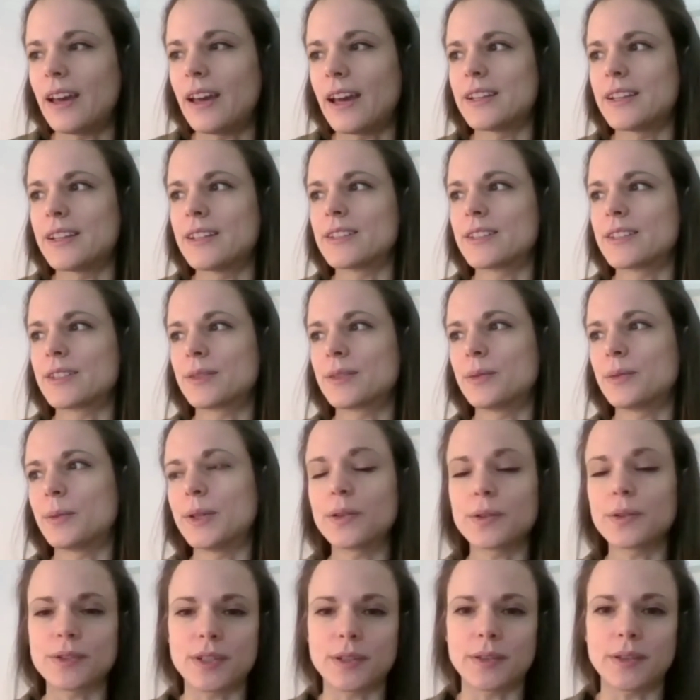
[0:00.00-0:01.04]
And we
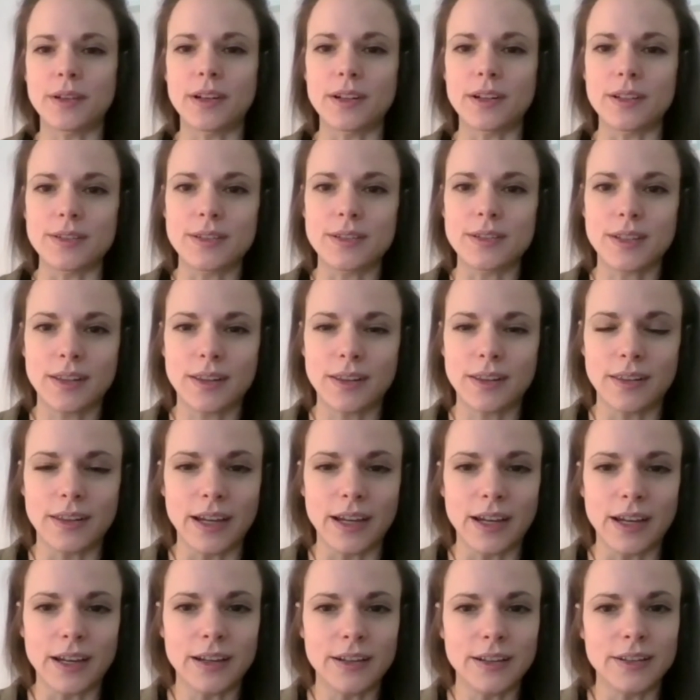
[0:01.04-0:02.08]
also ask
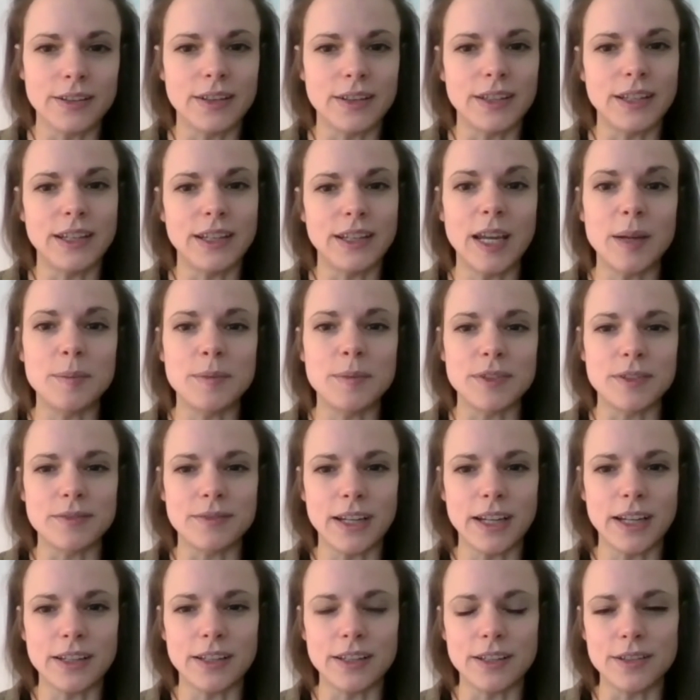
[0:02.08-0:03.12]
that the aims and
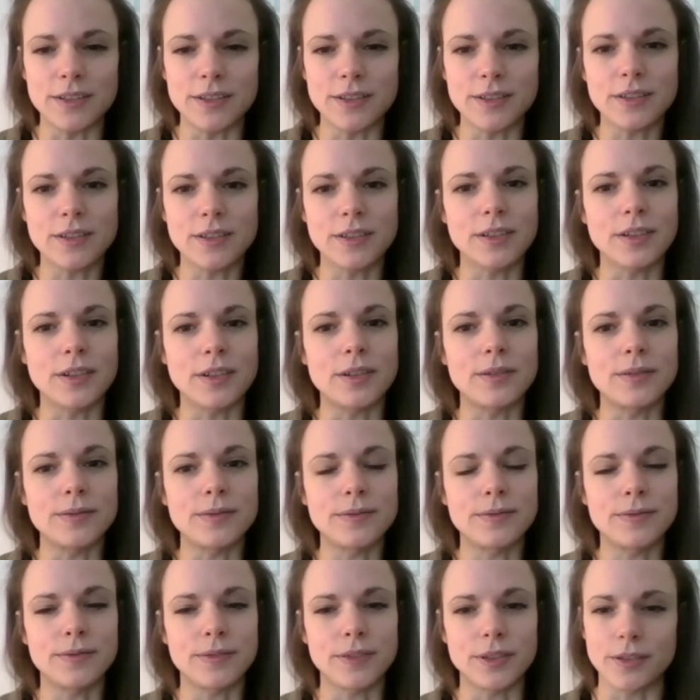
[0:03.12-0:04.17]
values of
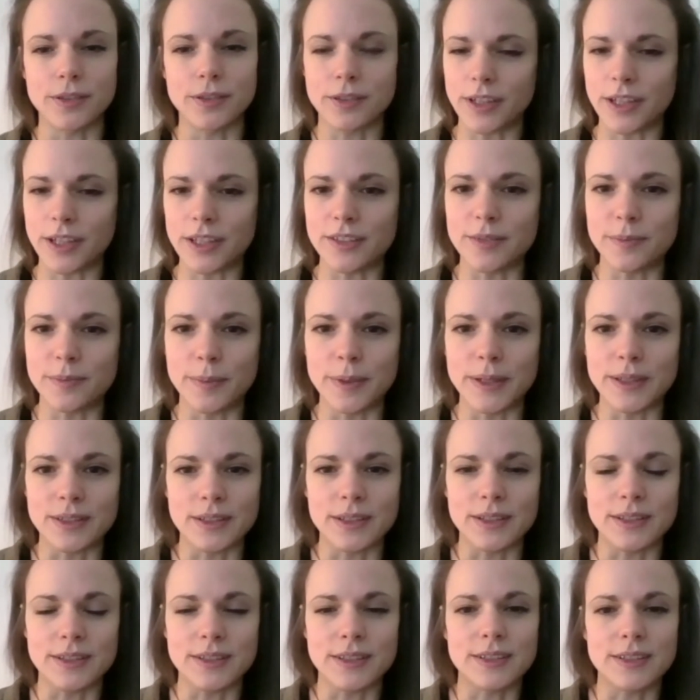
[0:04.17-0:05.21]
your creative
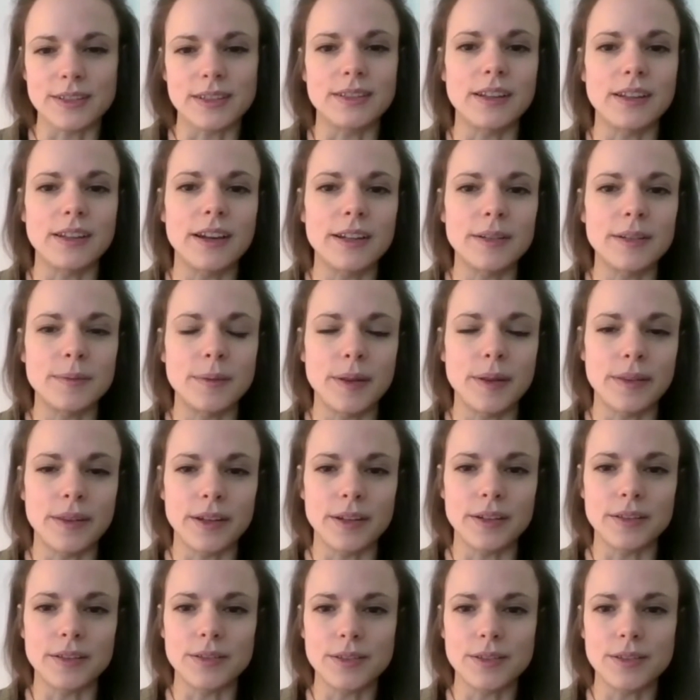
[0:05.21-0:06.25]
business is in line with
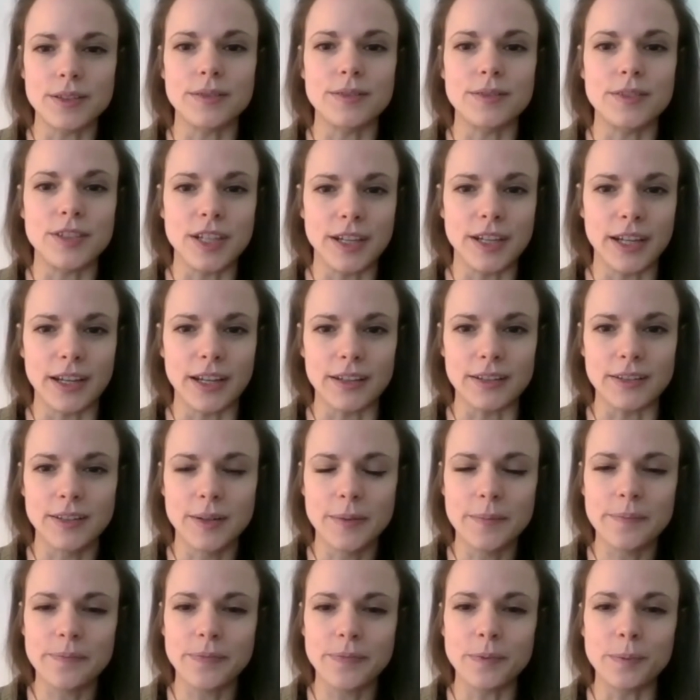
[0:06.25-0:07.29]
those of GCAN,
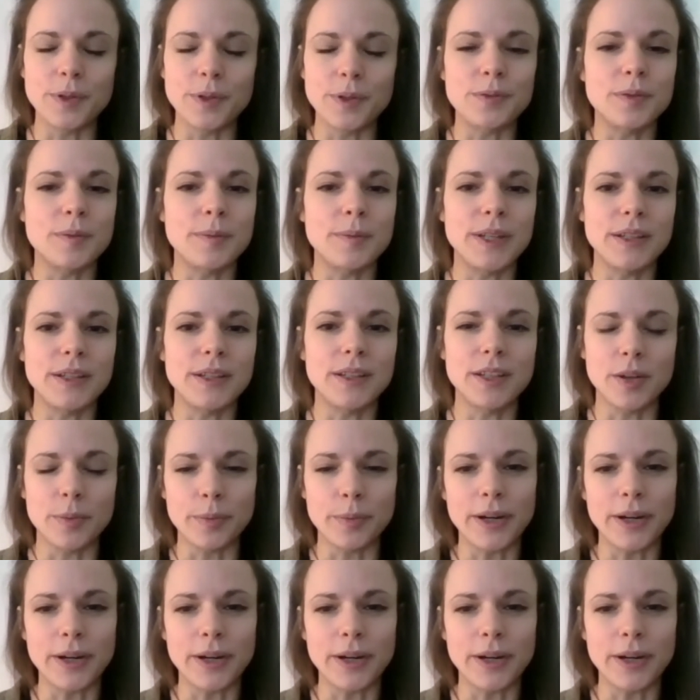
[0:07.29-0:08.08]
which would mean that your